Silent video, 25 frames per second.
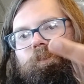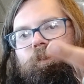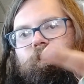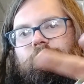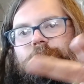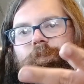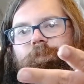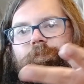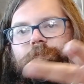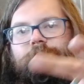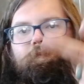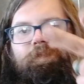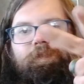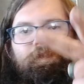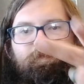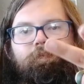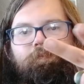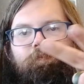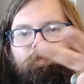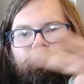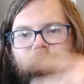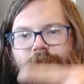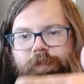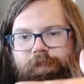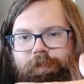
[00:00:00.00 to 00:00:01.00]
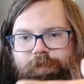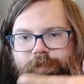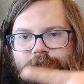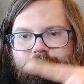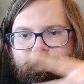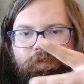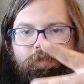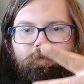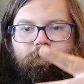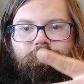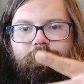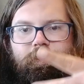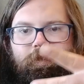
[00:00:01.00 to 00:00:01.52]
of like
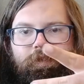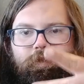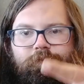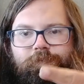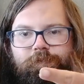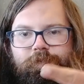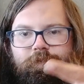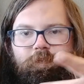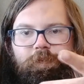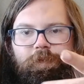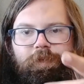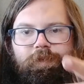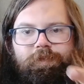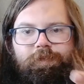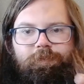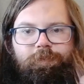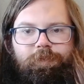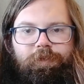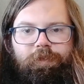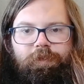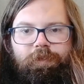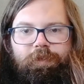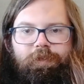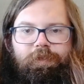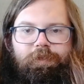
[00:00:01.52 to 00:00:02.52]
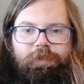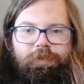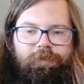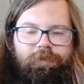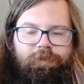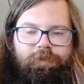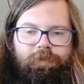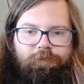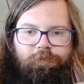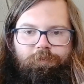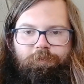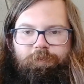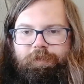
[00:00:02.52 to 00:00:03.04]
duties,
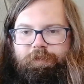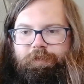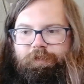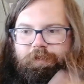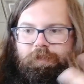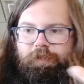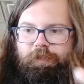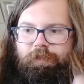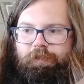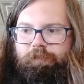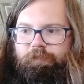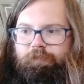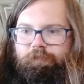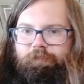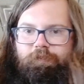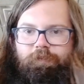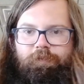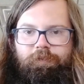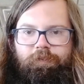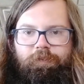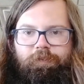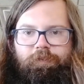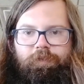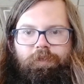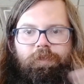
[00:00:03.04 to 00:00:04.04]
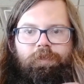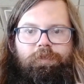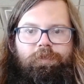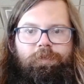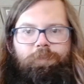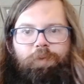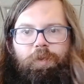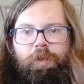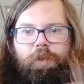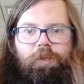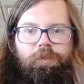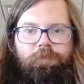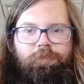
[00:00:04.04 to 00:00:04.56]
responsibilities within a
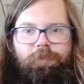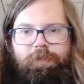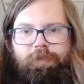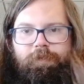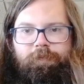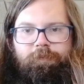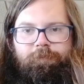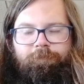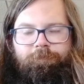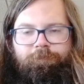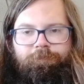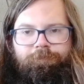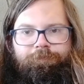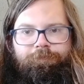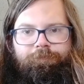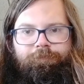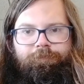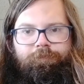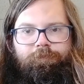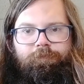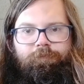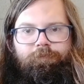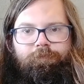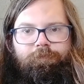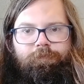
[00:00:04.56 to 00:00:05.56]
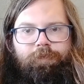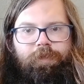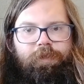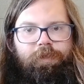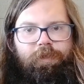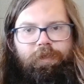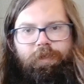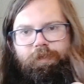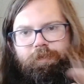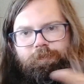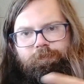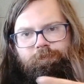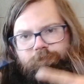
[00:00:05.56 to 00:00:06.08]
department. Like
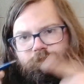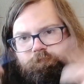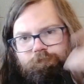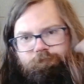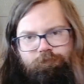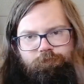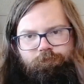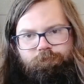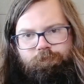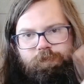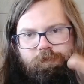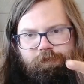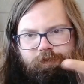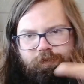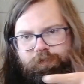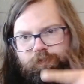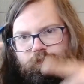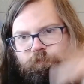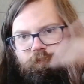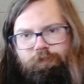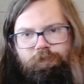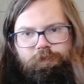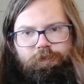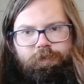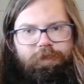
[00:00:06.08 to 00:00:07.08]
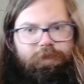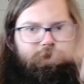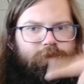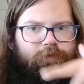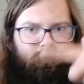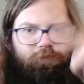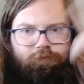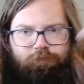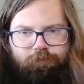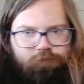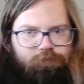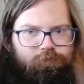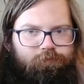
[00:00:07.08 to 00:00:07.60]
I was Googling
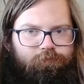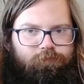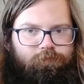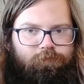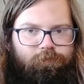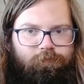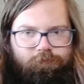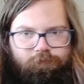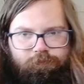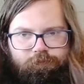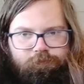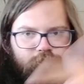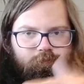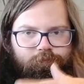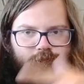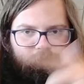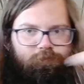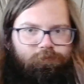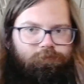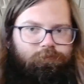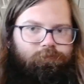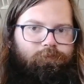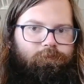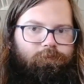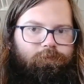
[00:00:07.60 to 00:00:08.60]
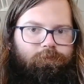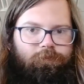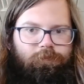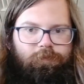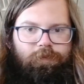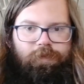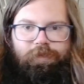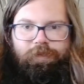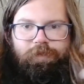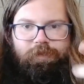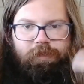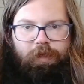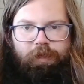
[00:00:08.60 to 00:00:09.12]

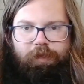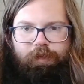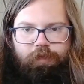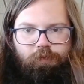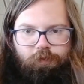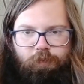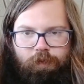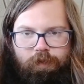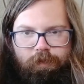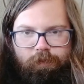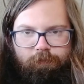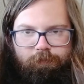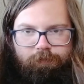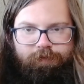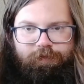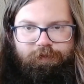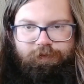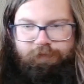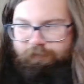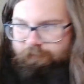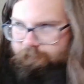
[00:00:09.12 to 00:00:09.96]
these diagrams